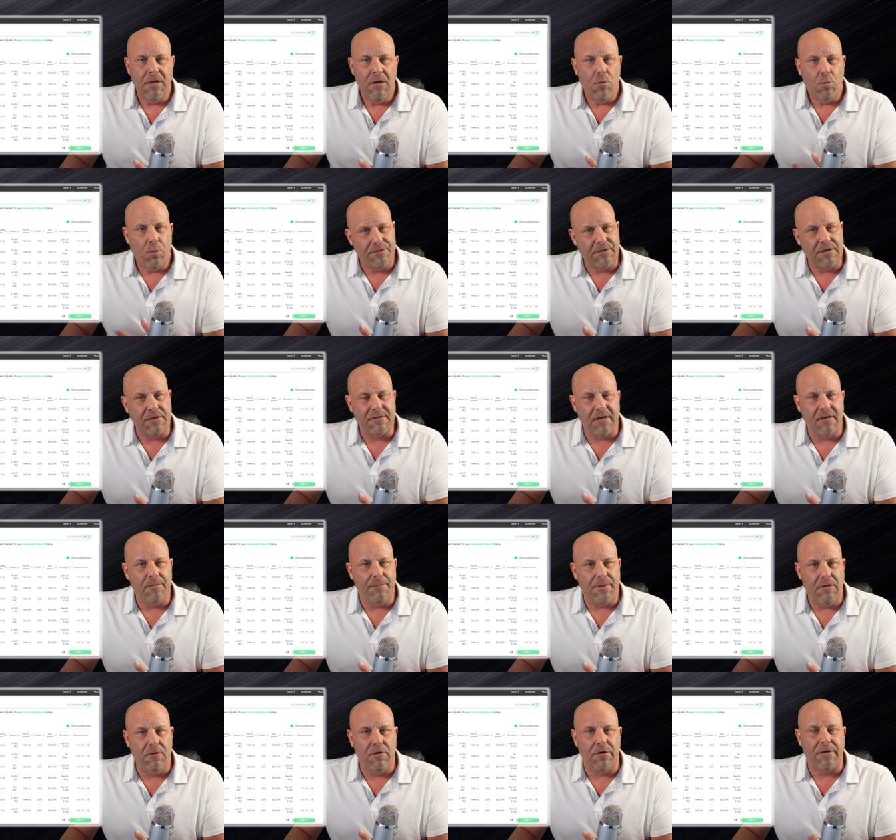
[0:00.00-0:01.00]
We're just going to
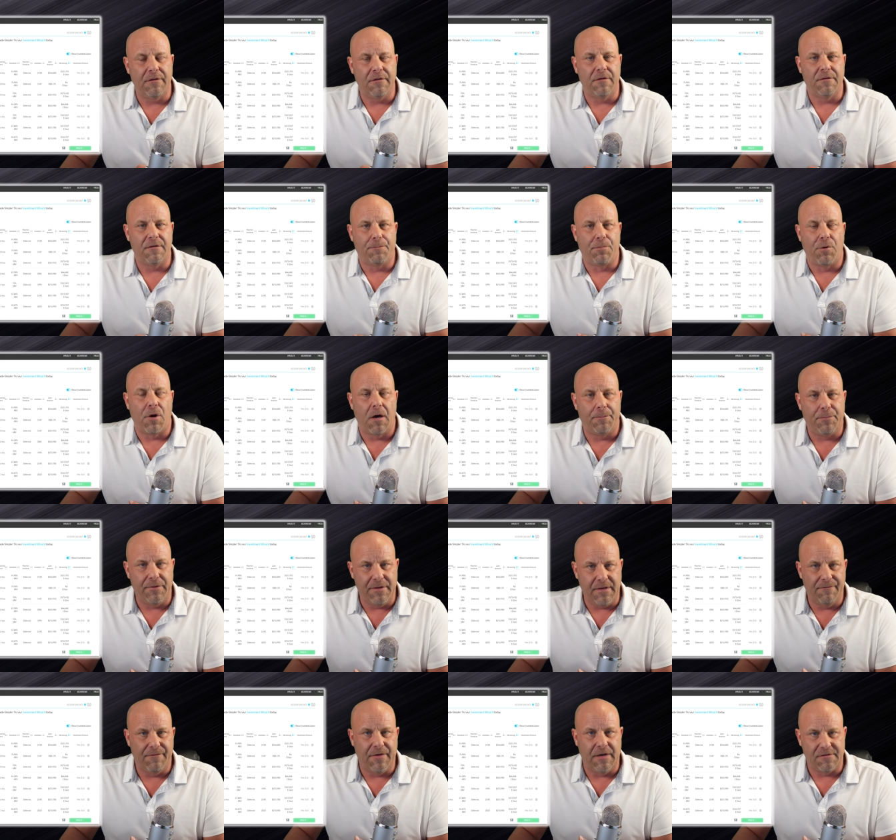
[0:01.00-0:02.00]
be looking at the
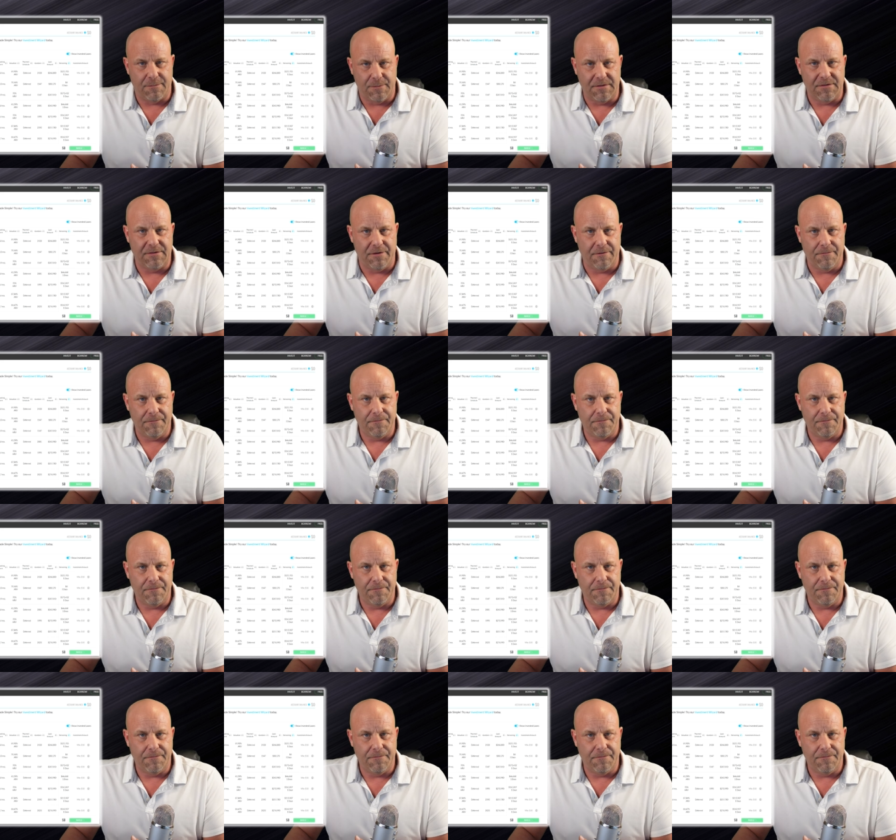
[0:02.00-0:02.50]
property investments here.